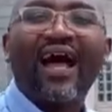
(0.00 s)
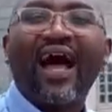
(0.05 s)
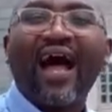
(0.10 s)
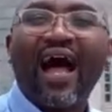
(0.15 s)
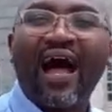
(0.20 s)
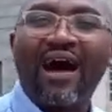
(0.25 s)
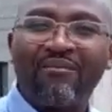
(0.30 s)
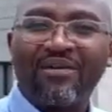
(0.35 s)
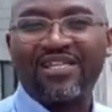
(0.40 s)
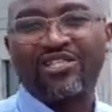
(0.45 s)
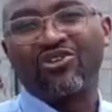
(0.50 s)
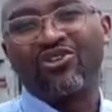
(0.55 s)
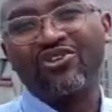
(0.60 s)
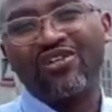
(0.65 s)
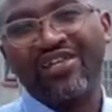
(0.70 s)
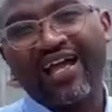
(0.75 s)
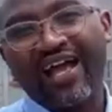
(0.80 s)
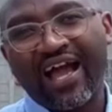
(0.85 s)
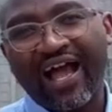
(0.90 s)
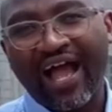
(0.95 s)

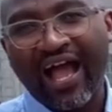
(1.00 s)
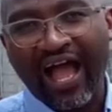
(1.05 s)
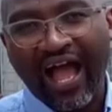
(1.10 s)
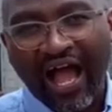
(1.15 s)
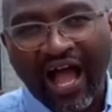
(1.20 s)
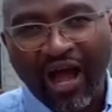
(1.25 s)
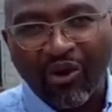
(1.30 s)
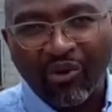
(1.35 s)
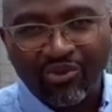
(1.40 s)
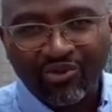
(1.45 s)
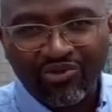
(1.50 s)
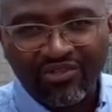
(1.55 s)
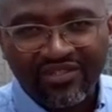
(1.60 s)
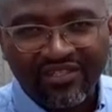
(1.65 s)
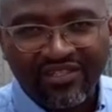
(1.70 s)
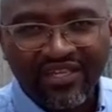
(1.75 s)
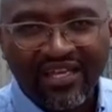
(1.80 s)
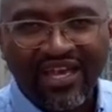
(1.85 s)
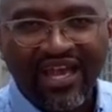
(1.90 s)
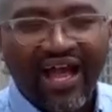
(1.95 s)
Amazon
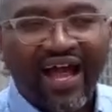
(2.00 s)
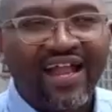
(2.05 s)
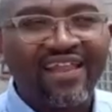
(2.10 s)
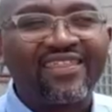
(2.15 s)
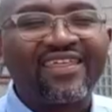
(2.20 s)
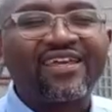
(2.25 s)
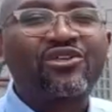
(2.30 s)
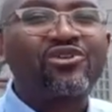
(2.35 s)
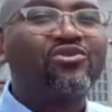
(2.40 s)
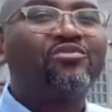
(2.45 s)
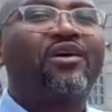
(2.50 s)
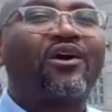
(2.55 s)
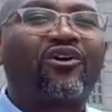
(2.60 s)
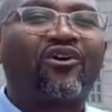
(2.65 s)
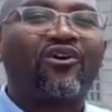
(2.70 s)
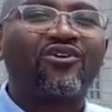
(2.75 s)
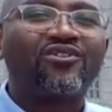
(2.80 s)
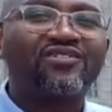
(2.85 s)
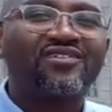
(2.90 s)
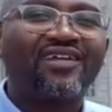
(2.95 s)
House and the
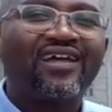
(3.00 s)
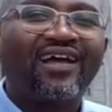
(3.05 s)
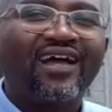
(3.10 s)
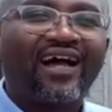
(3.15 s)
cubicles